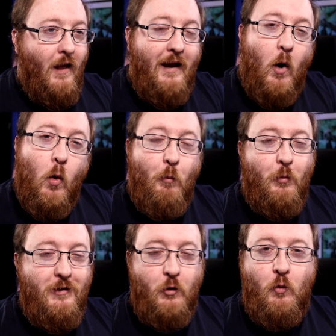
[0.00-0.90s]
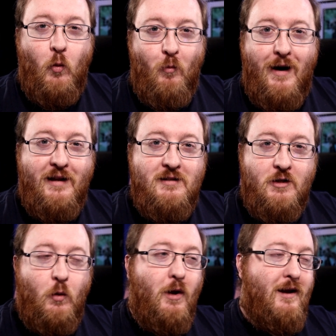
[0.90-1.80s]
And I hope we do manage to
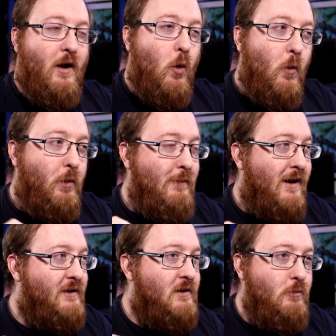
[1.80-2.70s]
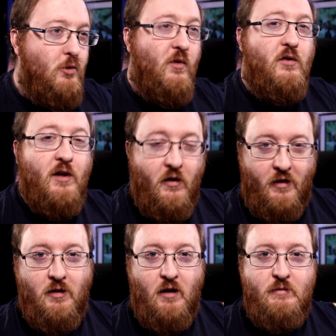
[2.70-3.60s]
do it, and I hope we manage to move on to other
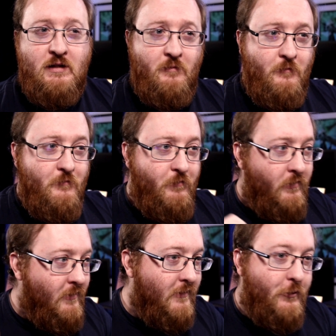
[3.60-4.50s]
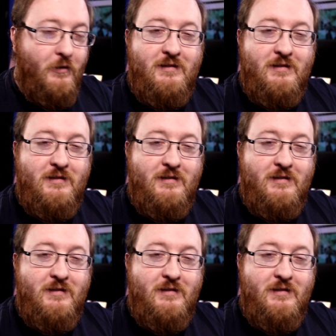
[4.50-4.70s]
clubs, do the